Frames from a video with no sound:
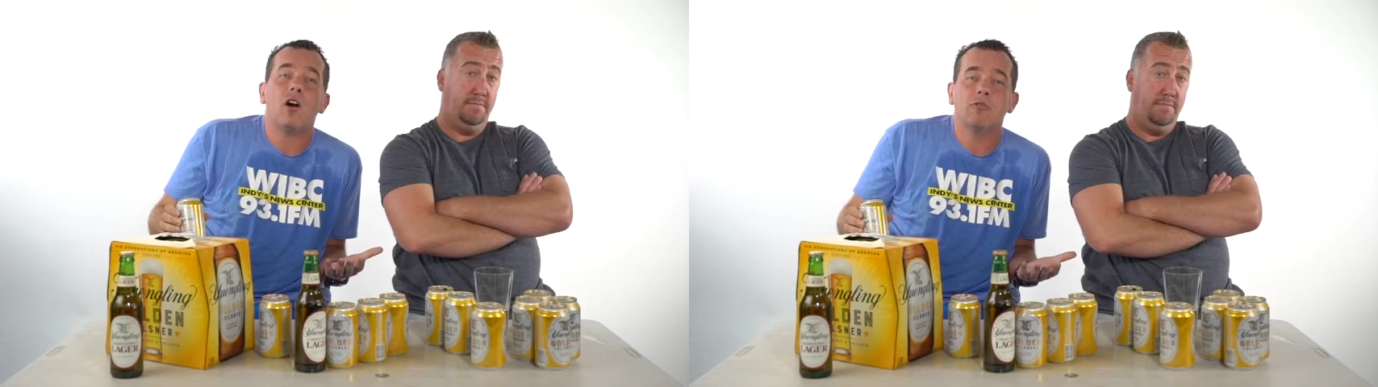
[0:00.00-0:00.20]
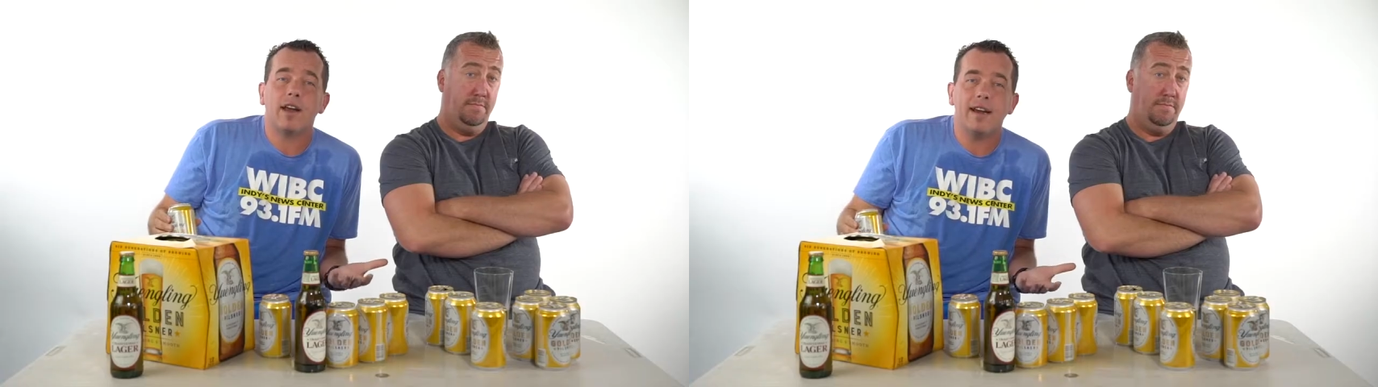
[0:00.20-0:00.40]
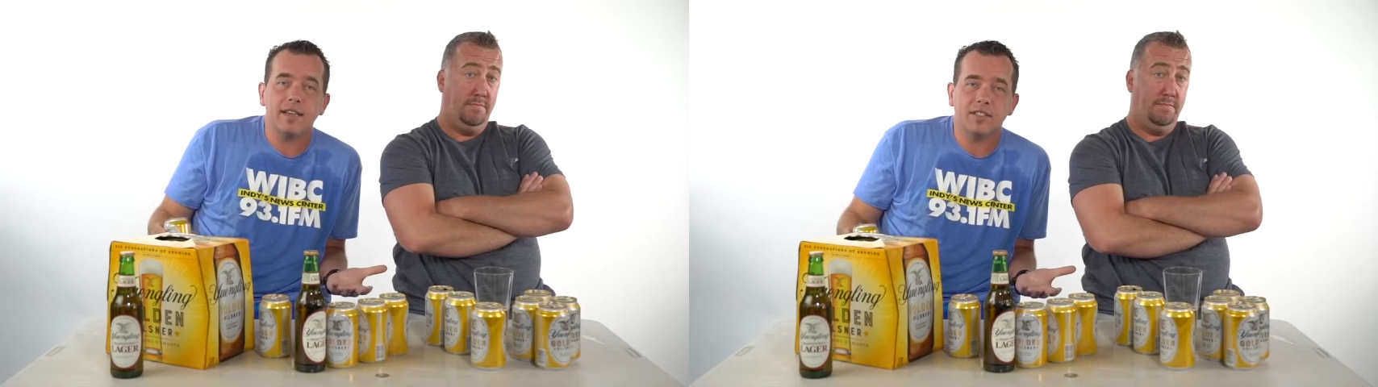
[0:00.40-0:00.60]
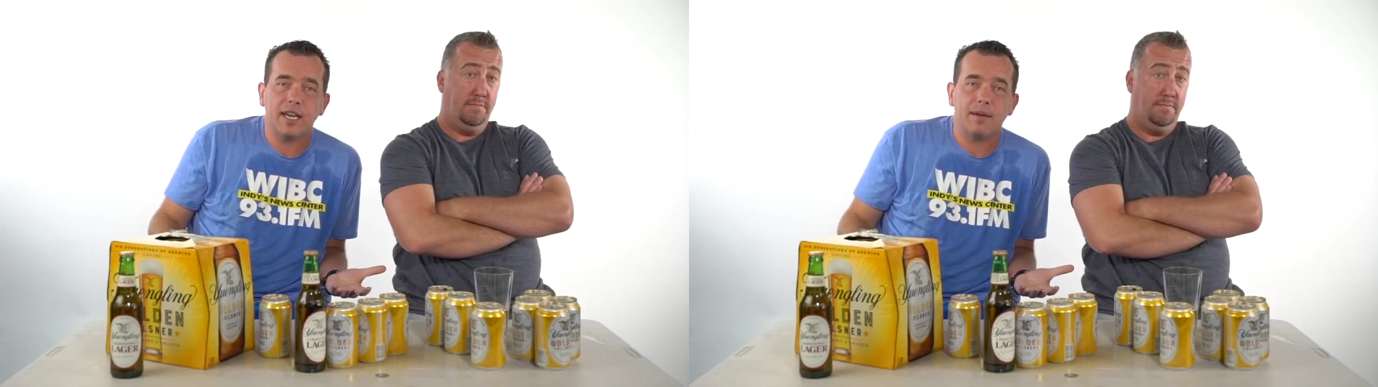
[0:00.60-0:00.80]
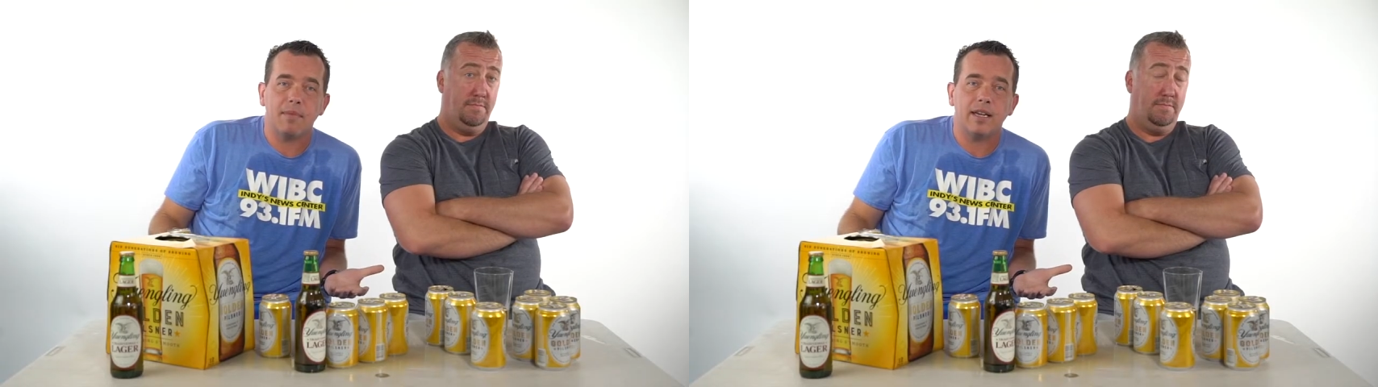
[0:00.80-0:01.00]
Speaker 1: our ratings
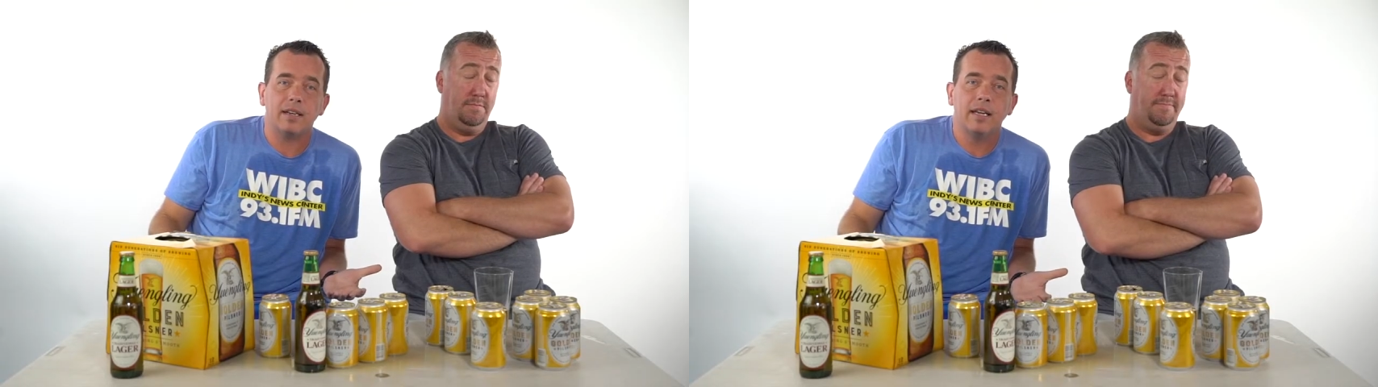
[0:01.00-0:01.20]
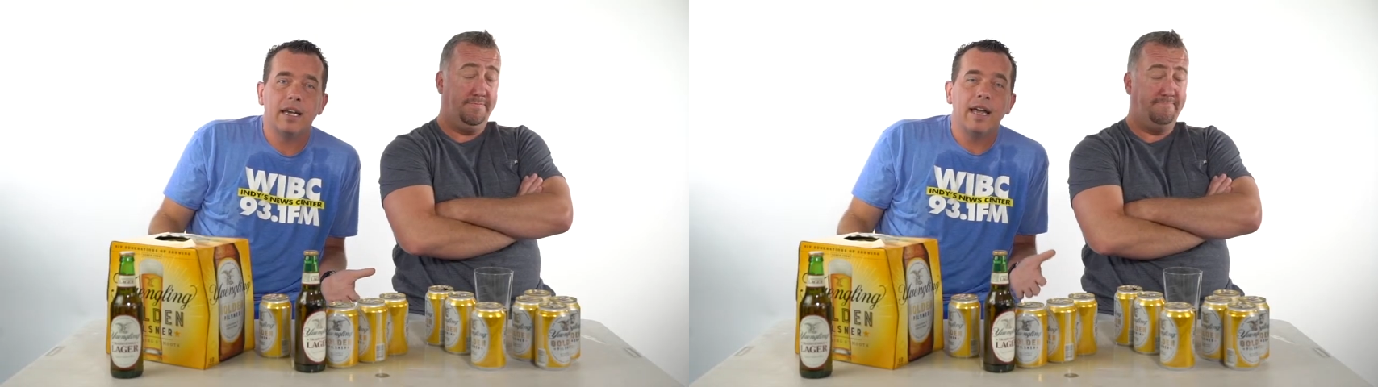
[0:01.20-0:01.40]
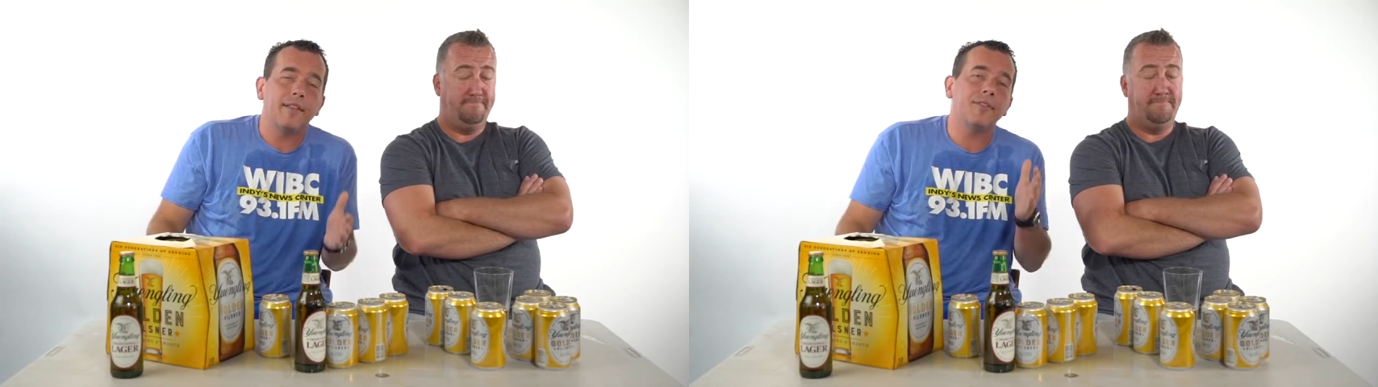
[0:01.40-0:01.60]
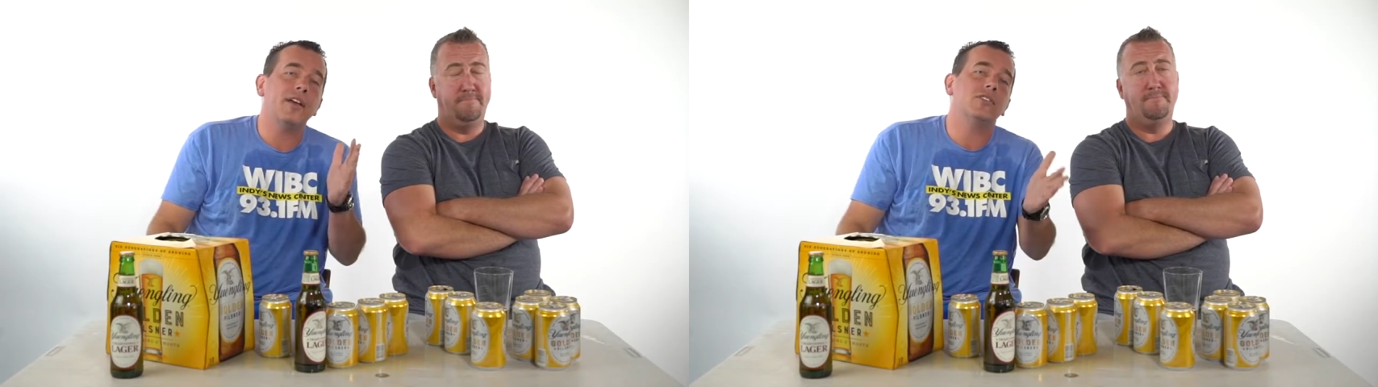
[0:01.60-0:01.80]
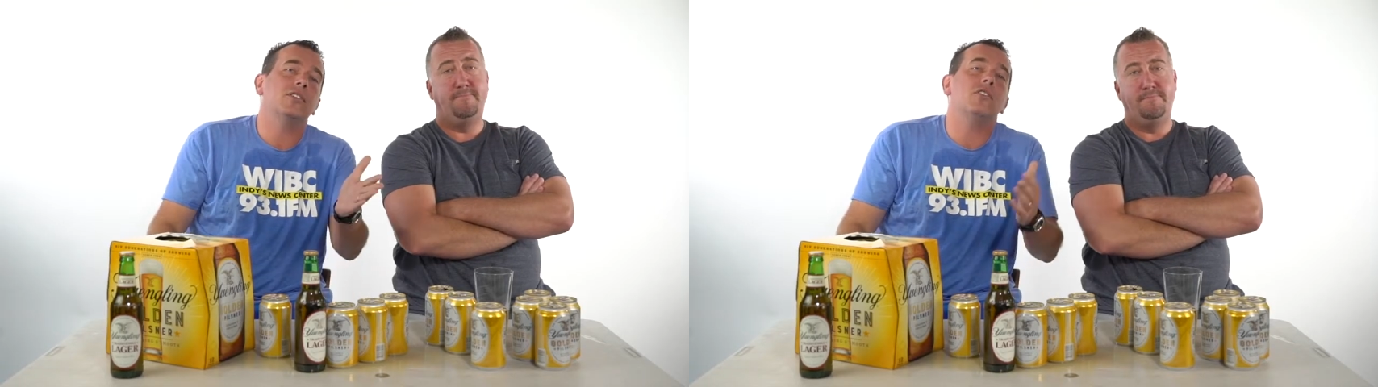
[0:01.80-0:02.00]
came in, and
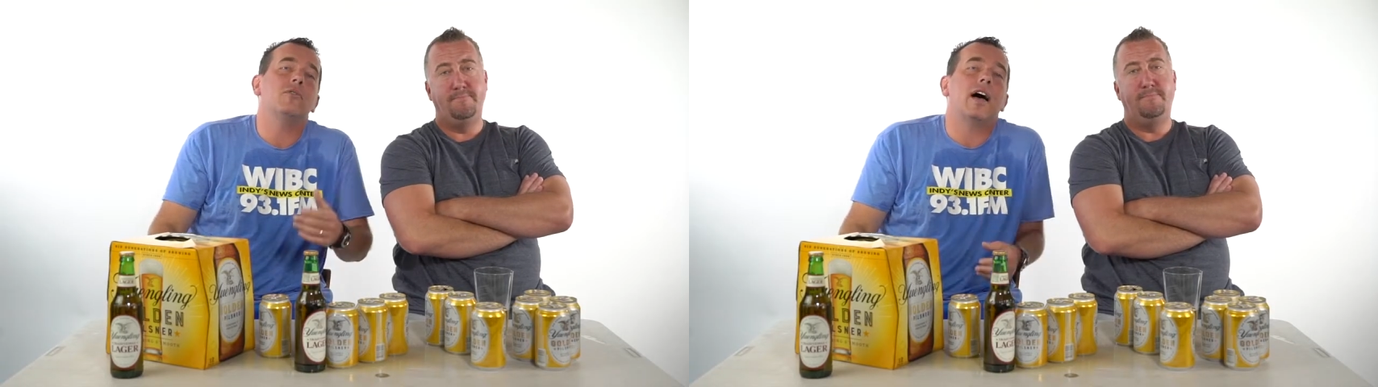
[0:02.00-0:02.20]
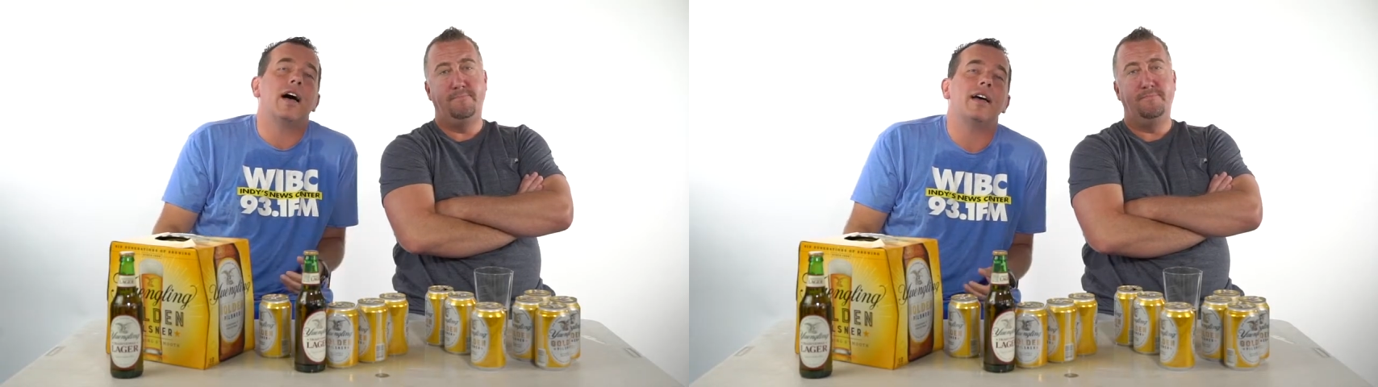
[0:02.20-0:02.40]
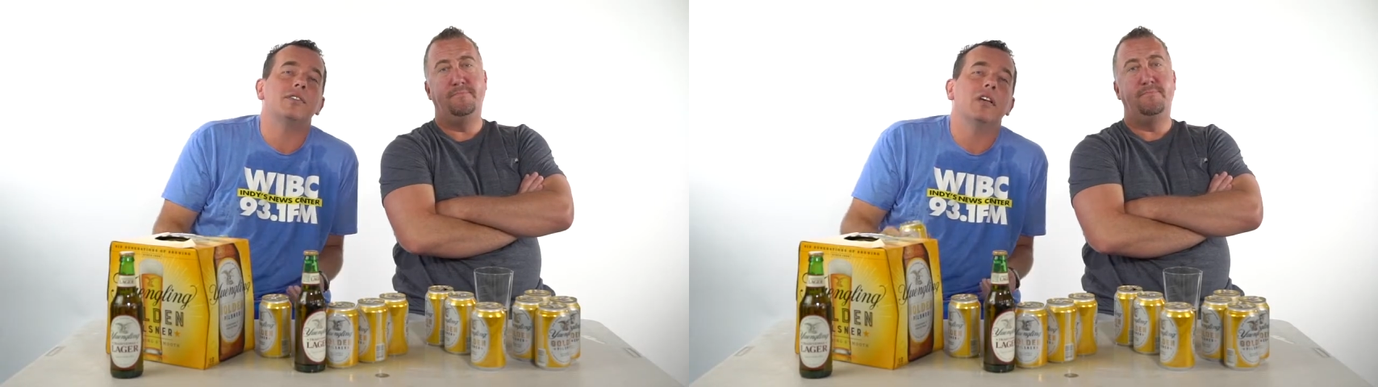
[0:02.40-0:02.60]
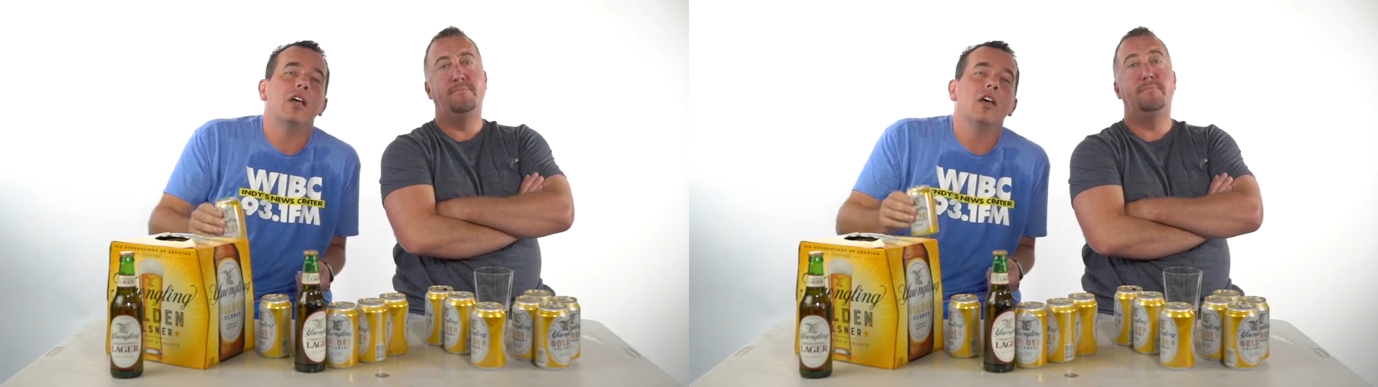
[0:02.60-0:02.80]
thanks to you guys,